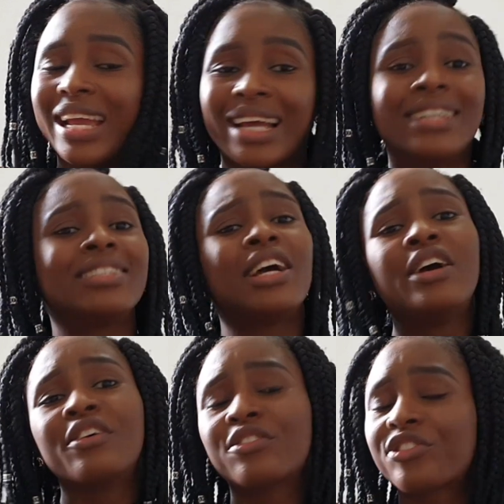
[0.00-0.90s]
end,
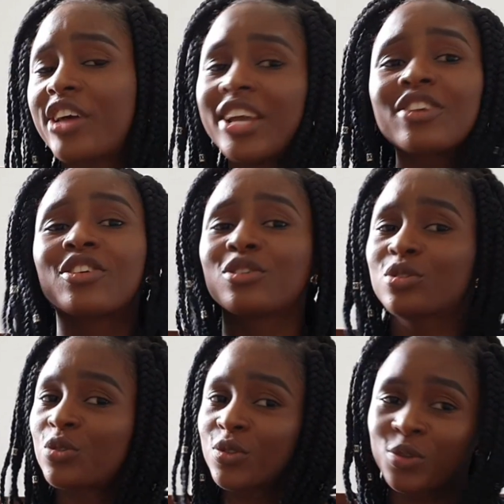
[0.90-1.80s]
thank you
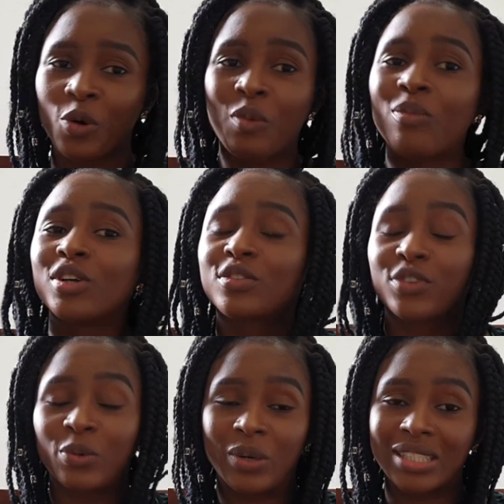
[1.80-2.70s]
so much
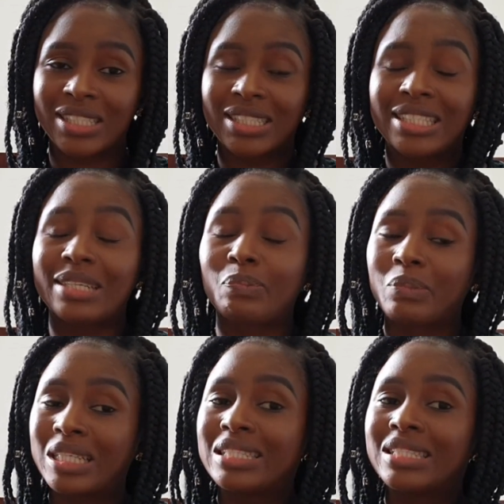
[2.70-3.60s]
for watching. It
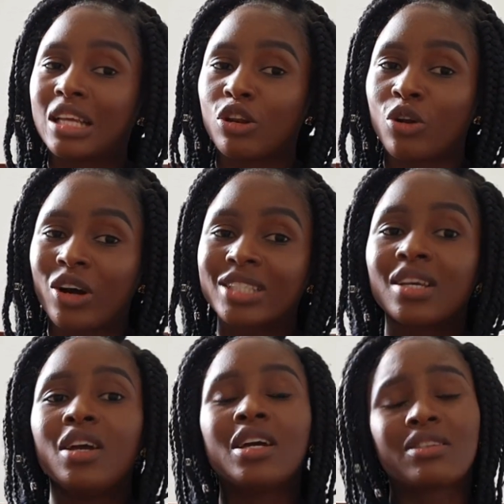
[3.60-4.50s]
means a
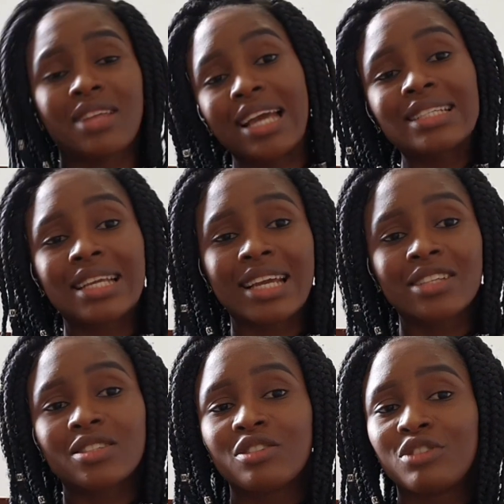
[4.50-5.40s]
lot. Thanks
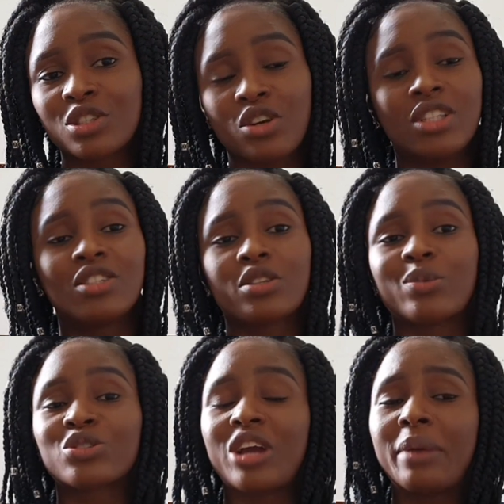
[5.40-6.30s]
again to the returning
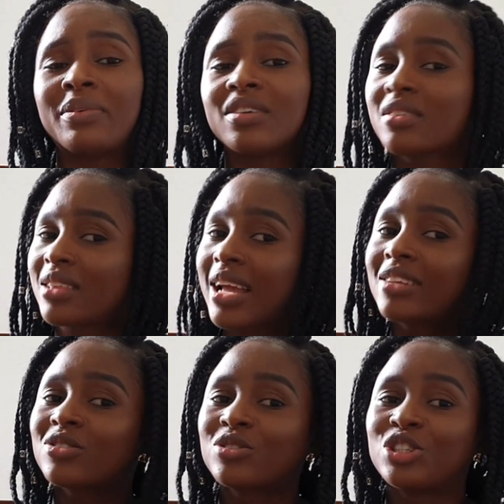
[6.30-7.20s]
subscribers.
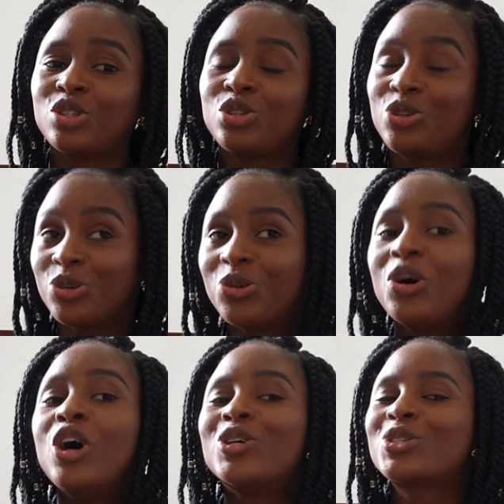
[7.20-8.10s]
Thanks to the
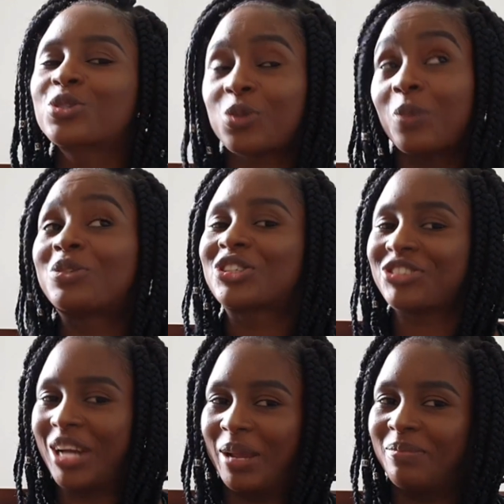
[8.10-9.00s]
new
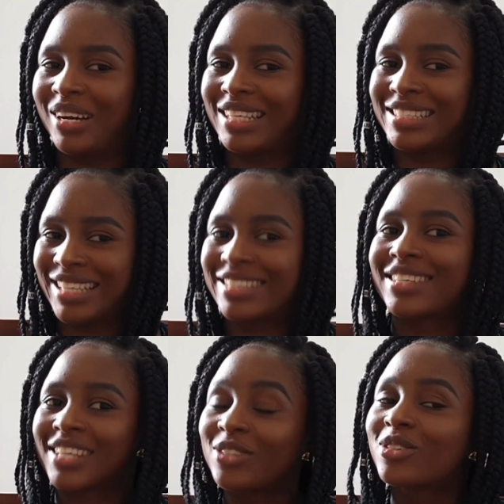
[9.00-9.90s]
subscribers. Yes,
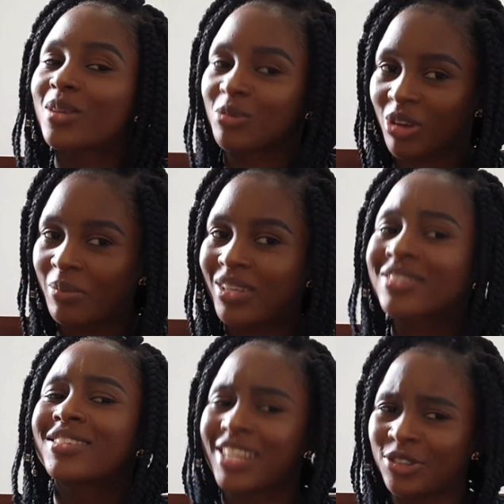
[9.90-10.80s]
I said new
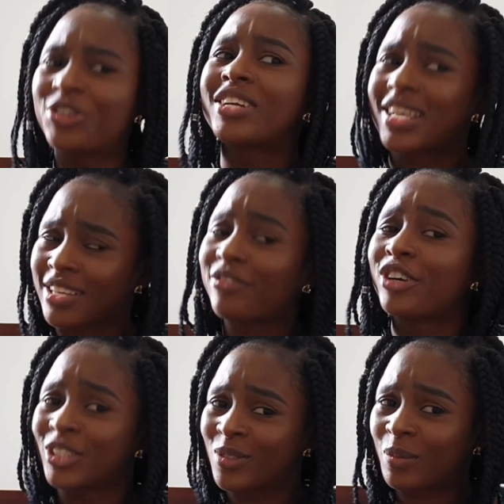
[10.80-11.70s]
subscribers because I know you guys have
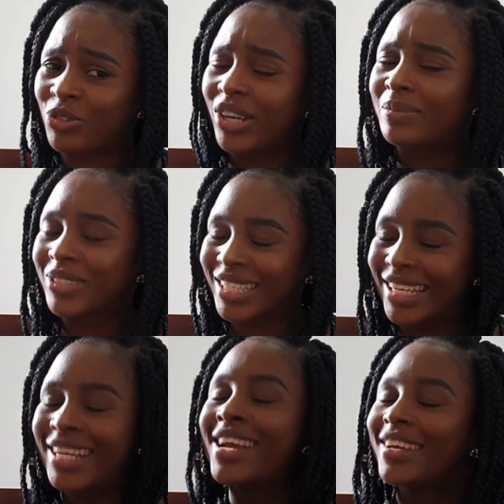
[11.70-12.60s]
already subscribed,
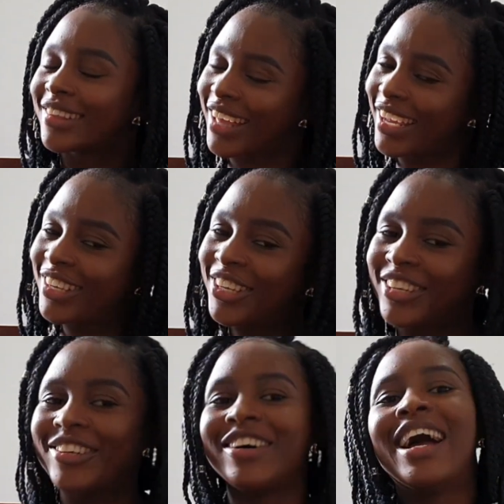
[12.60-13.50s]
okay? Thank
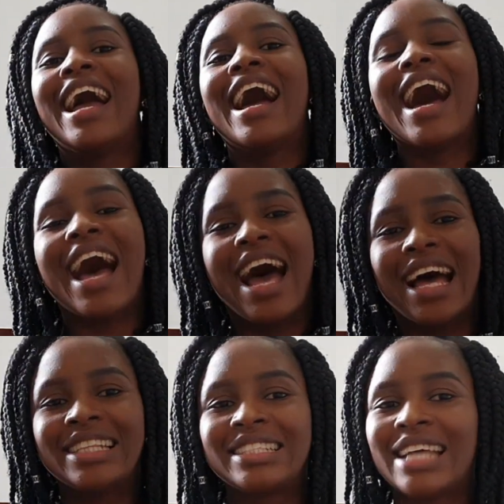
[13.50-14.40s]
you.
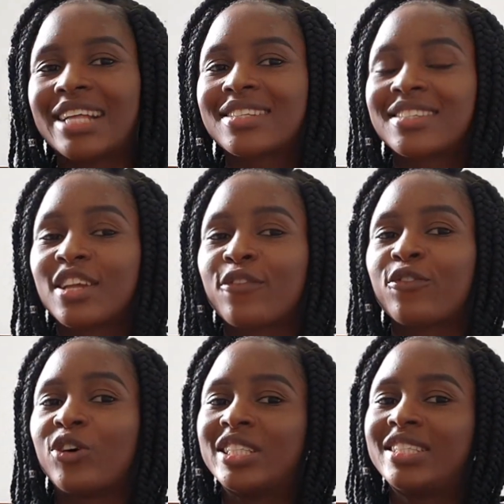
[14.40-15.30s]
And that is
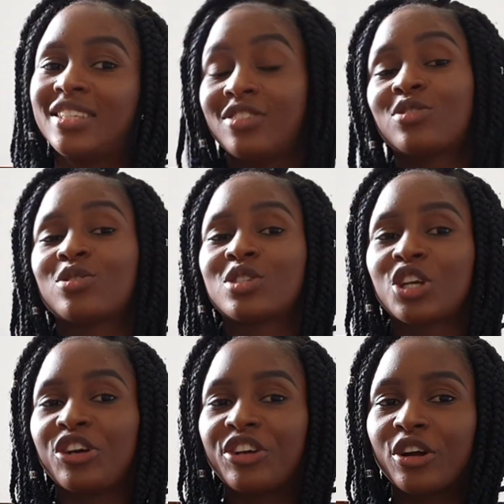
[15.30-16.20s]
it for this
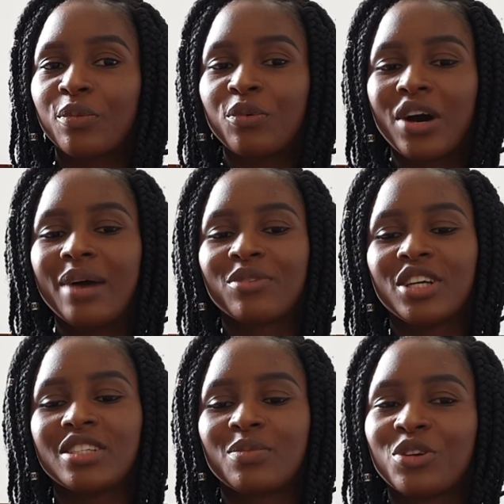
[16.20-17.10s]
tutorial, but I'm
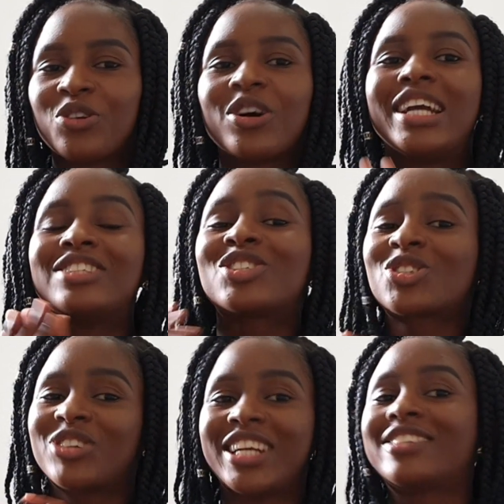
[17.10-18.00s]
going to be going
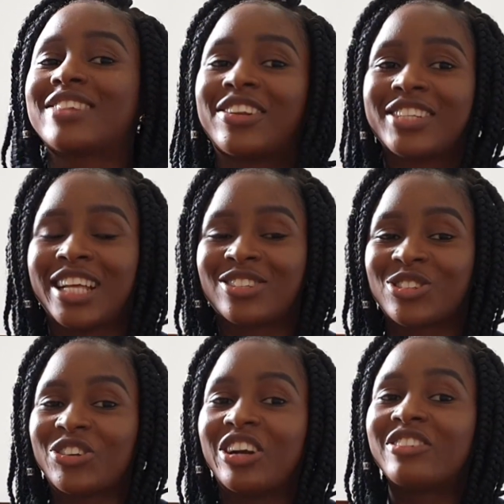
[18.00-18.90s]
straight into another
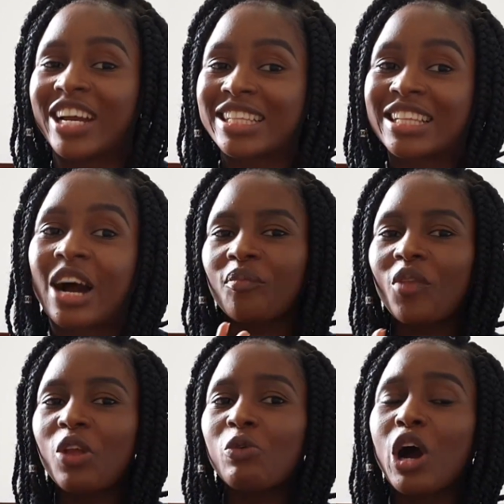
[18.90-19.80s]
tutorial right now
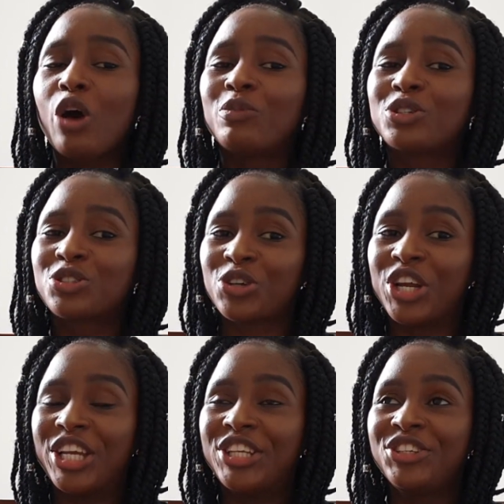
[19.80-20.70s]
where I'll be
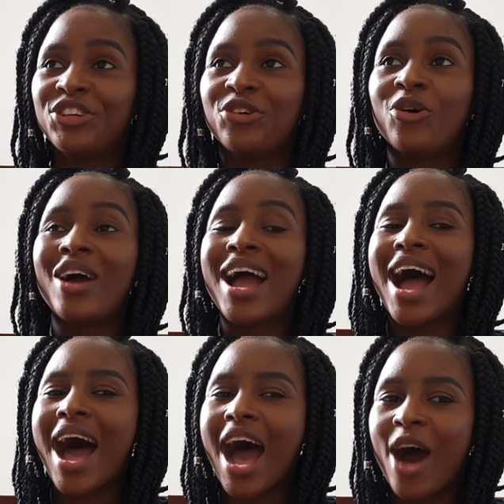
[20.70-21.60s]
showing you
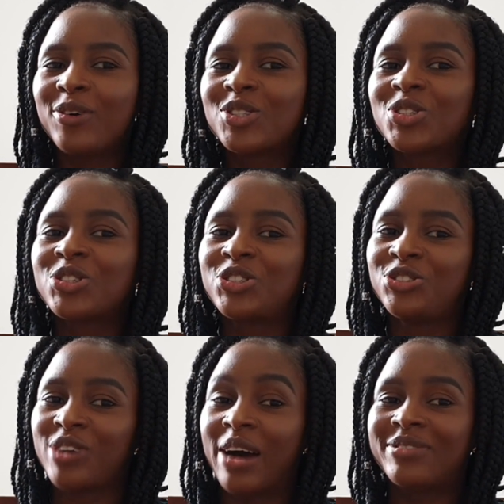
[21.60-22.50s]
how to
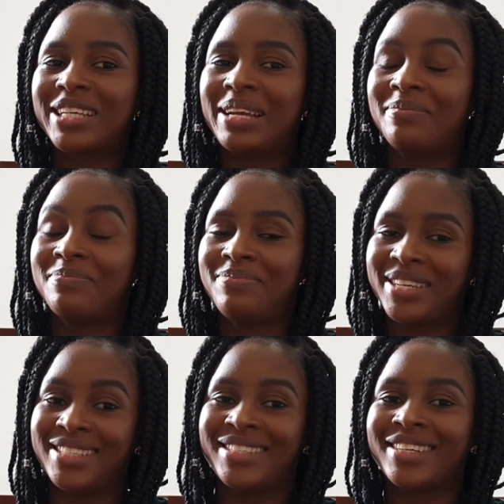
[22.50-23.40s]
draft a
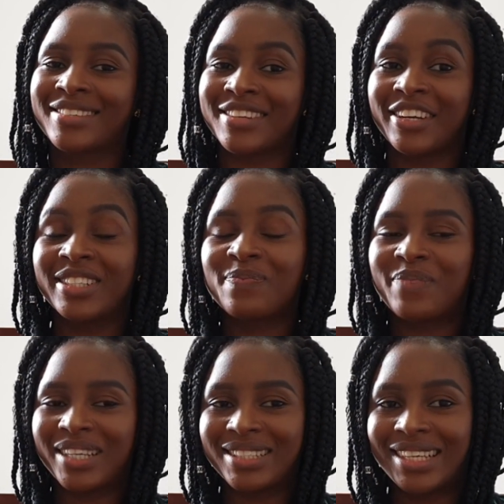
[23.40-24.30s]
basic skirt
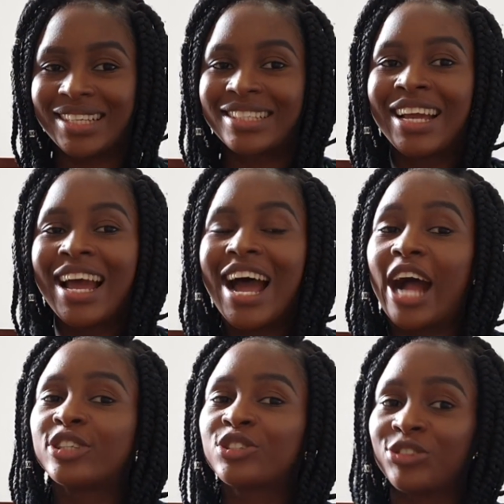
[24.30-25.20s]
pattern.
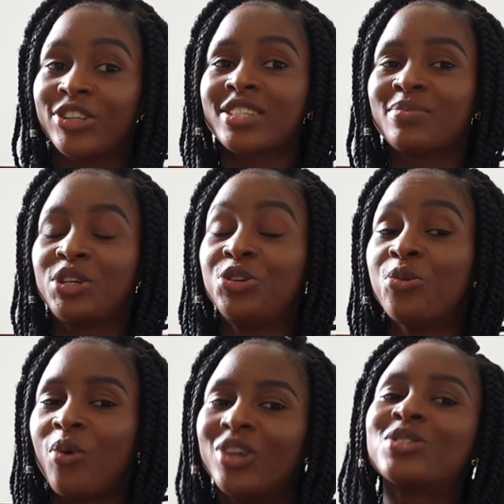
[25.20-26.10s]
And trust me,
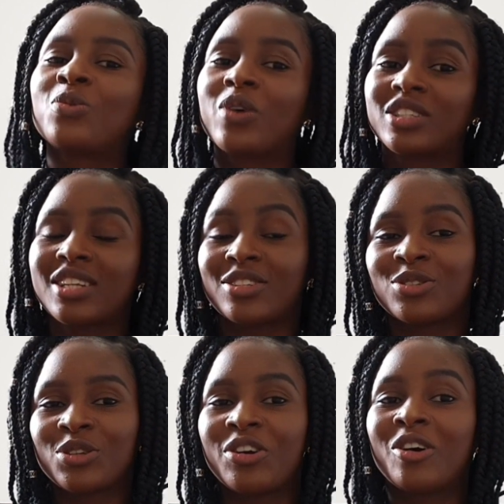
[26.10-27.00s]
you want to watch that
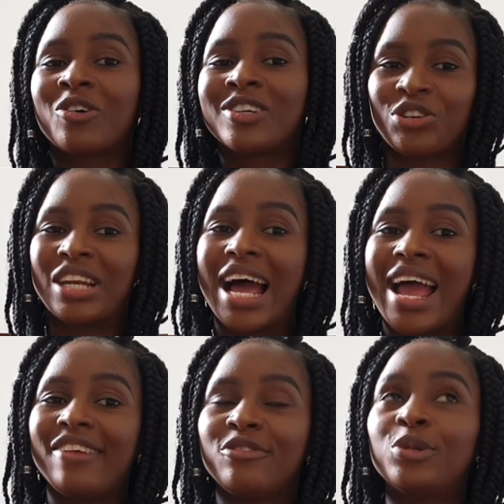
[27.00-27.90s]
tutorial because
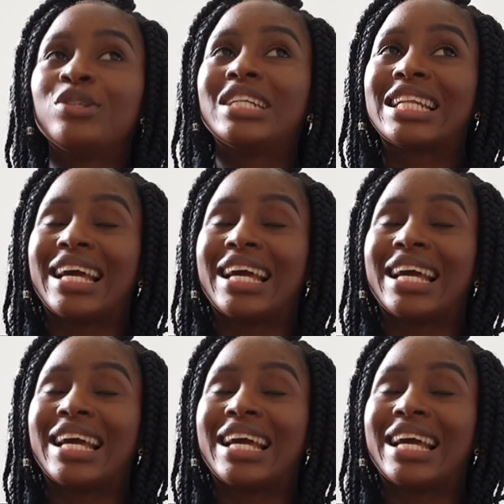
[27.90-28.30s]
I would